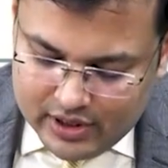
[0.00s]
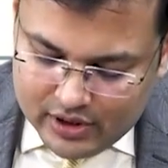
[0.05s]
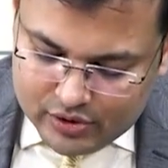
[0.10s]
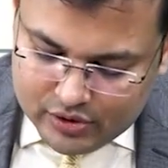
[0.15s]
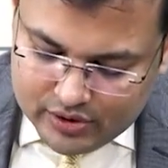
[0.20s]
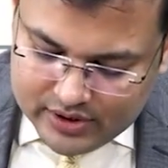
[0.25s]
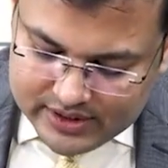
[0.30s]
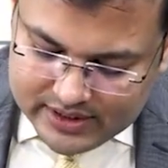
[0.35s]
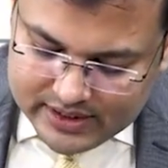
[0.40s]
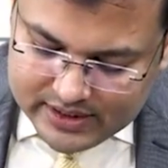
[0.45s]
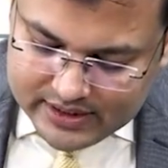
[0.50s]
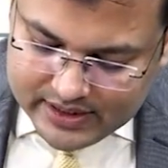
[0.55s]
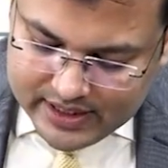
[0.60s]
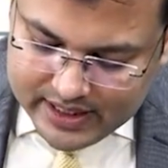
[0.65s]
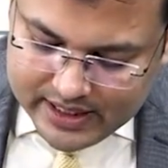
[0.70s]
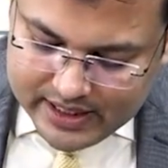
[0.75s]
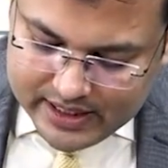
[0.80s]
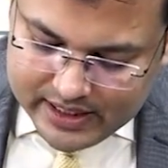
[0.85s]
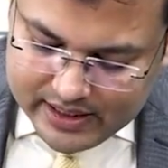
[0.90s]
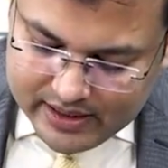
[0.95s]
So this is
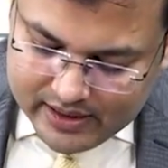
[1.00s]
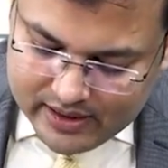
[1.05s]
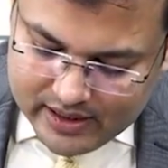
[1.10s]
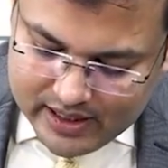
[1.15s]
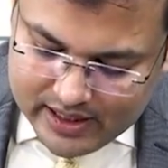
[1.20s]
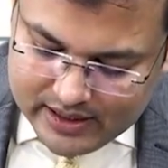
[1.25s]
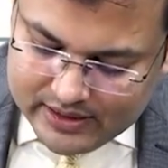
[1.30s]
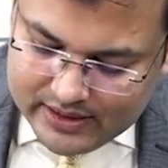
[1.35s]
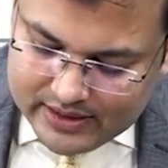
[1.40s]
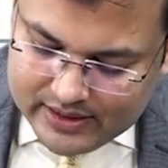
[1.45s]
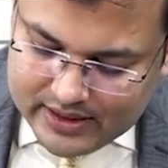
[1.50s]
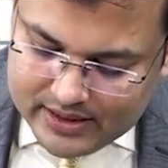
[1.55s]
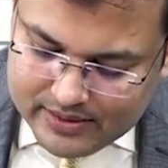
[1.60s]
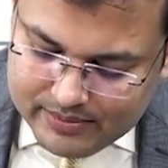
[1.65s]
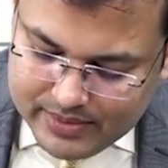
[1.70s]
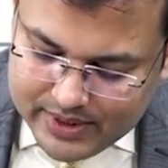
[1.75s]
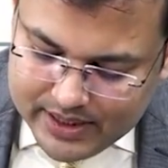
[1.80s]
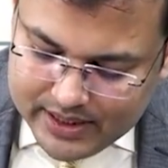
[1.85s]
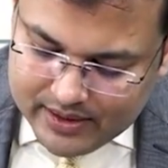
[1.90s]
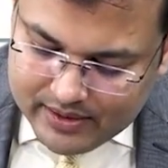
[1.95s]
A and this is
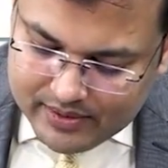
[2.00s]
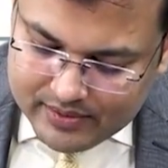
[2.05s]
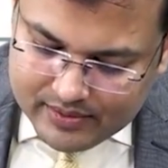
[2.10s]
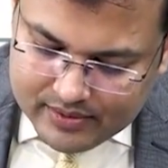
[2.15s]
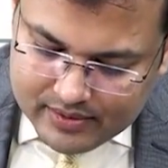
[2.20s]
B.